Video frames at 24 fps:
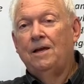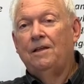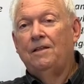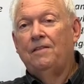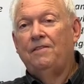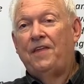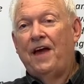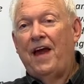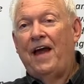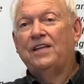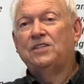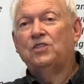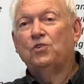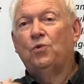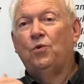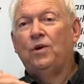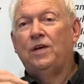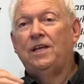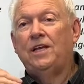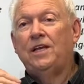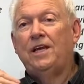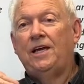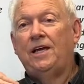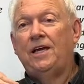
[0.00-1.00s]
that's
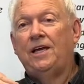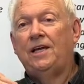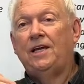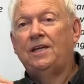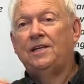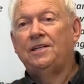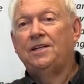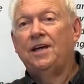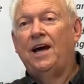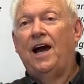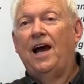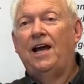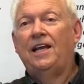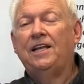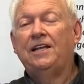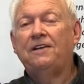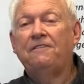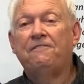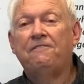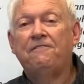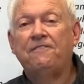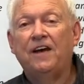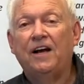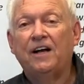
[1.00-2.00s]
when he died. He
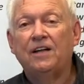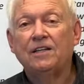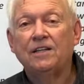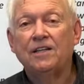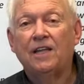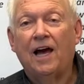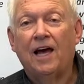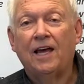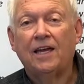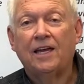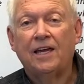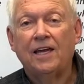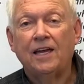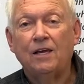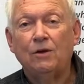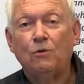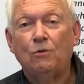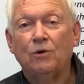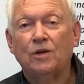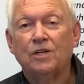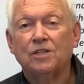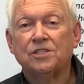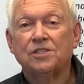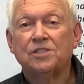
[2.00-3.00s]
felt like he
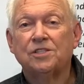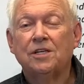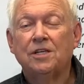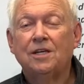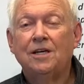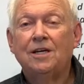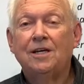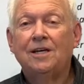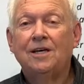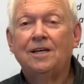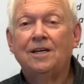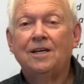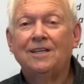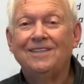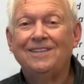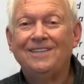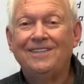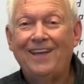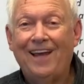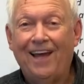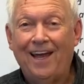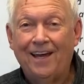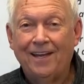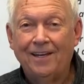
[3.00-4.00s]
was
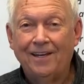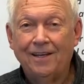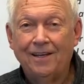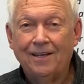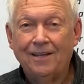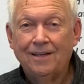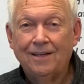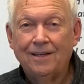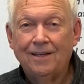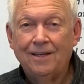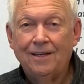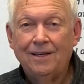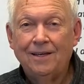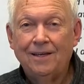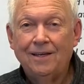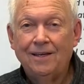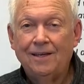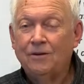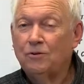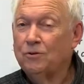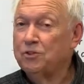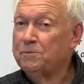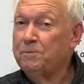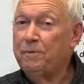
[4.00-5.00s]
dead.
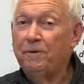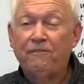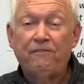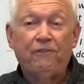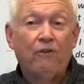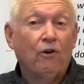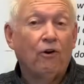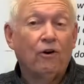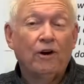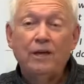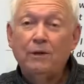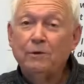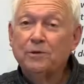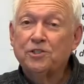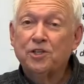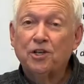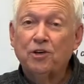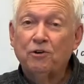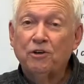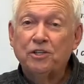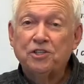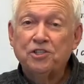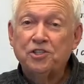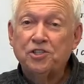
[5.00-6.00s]
It was before he was a
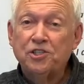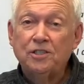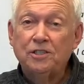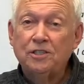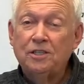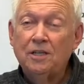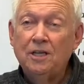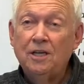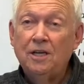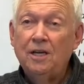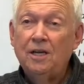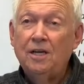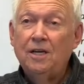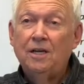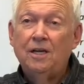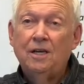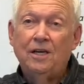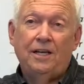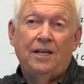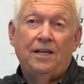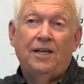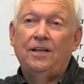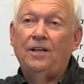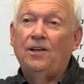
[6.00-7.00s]
Christian.
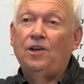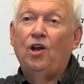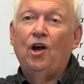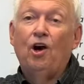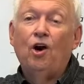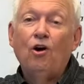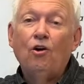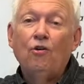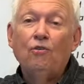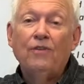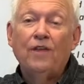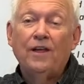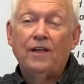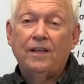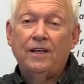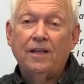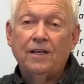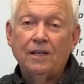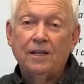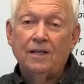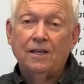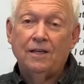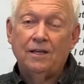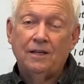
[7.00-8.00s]
He didn't know
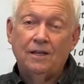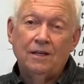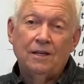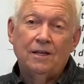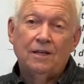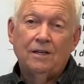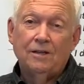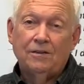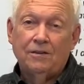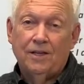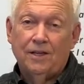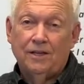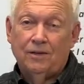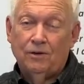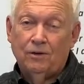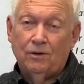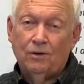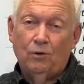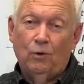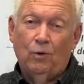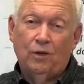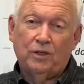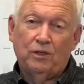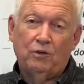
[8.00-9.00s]
that
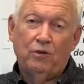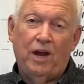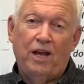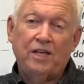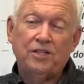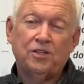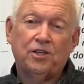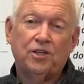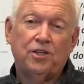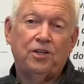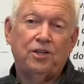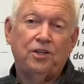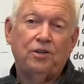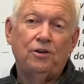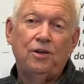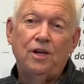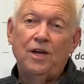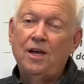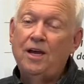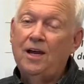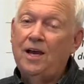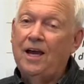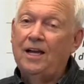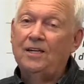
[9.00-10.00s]
what Christ could do.
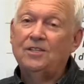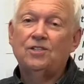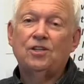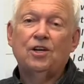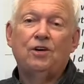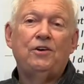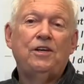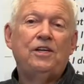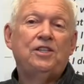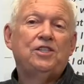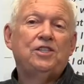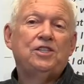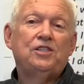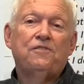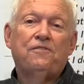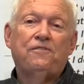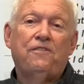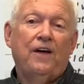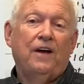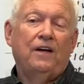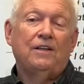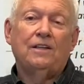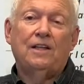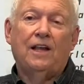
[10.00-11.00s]
And so he just
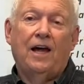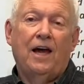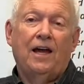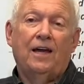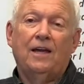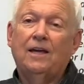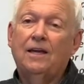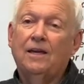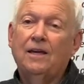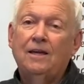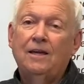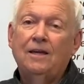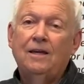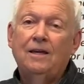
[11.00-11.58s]
felt like